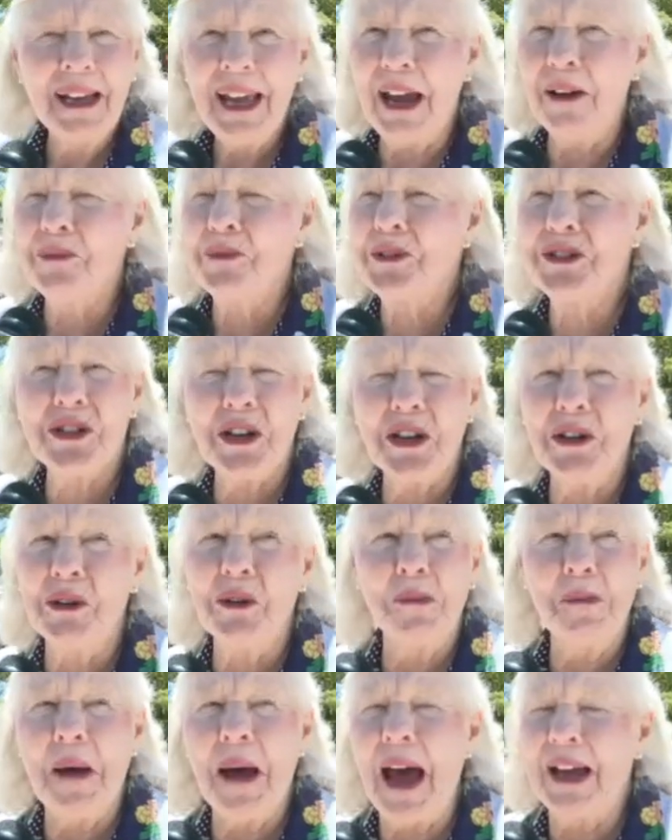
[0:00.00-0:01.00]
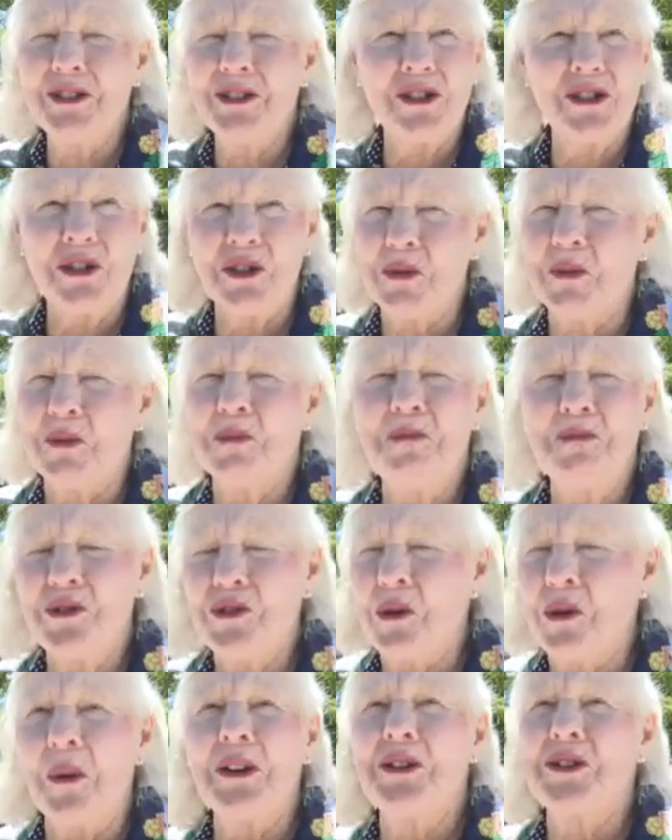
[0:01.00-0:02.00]
Every single match is
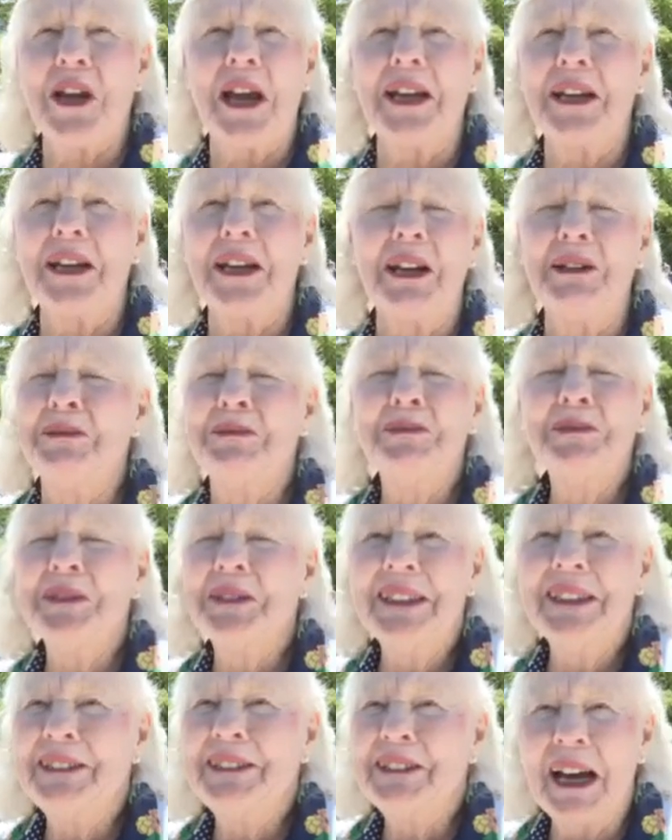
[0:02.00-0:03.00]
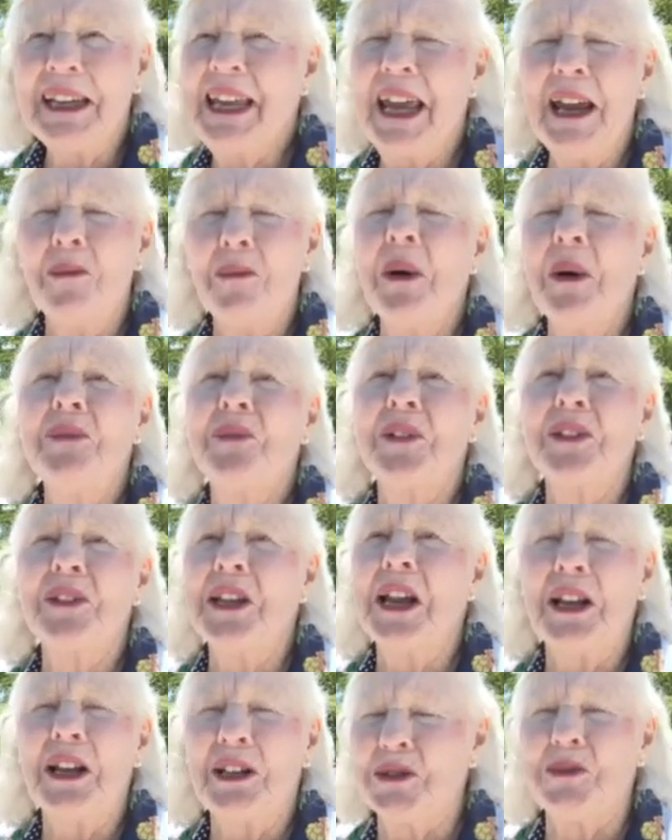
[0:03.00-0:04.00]
so exciting. I can't wait for the
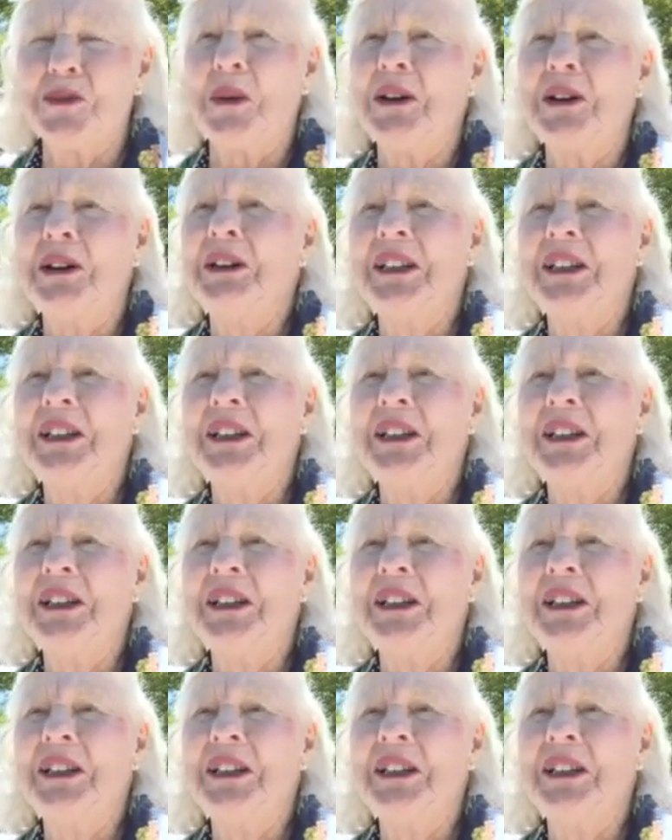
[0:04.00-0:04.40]
next one.